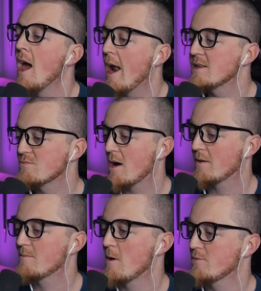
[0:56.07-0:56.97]
And he's
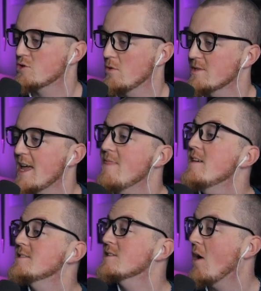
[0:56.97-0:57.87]
rocking the purple shorts, and
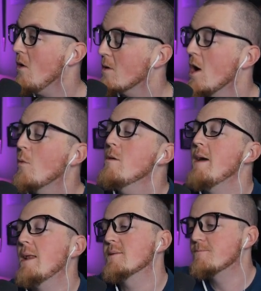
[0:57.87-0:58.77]
this is Hulk. We
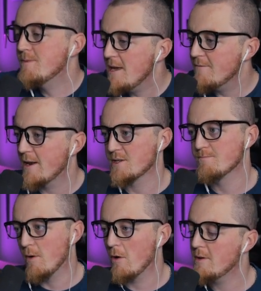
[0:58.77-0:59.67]
made him as beef and as
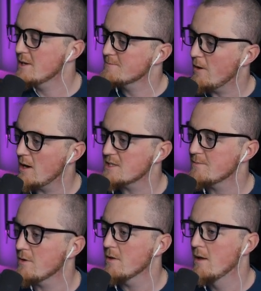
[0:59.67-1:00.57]
bulky as
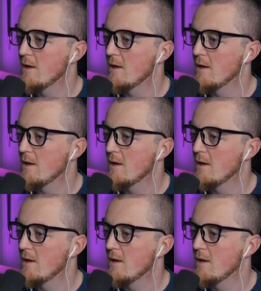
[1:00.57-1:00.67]
possible,